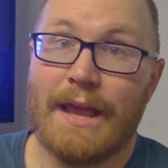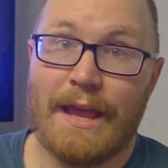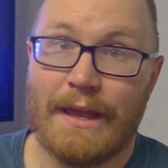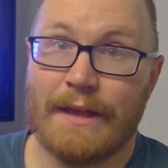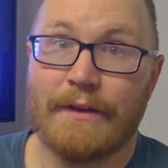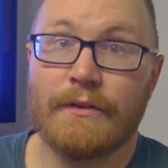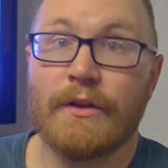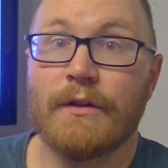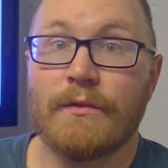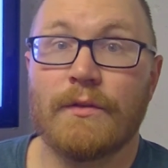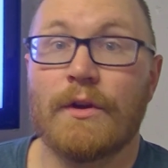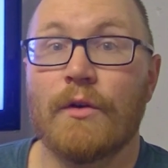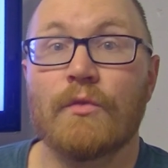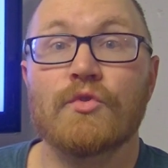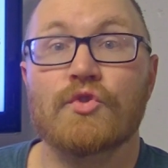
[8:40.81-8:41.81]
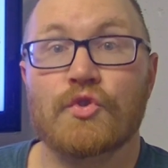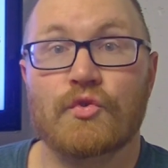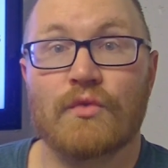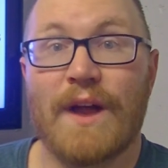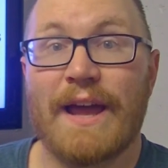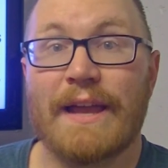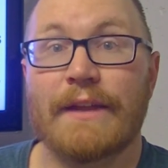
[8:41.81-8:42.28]
and, you know,
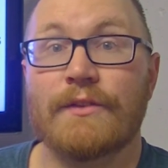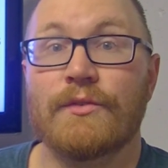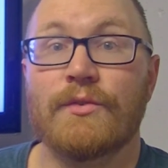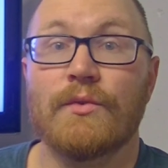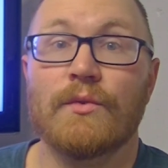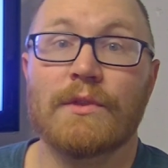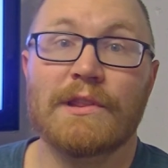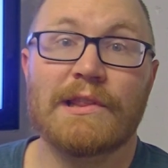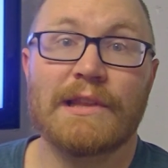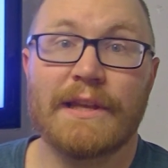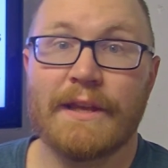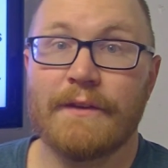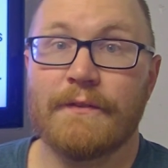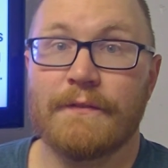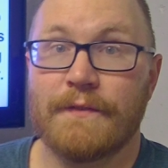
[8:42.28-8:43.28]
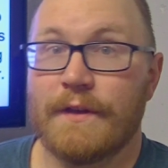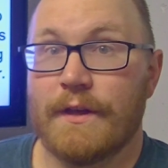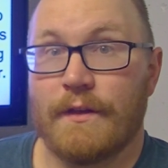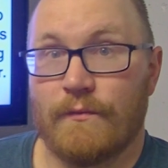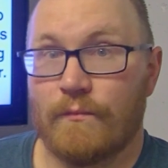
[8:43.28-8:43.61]
trying to live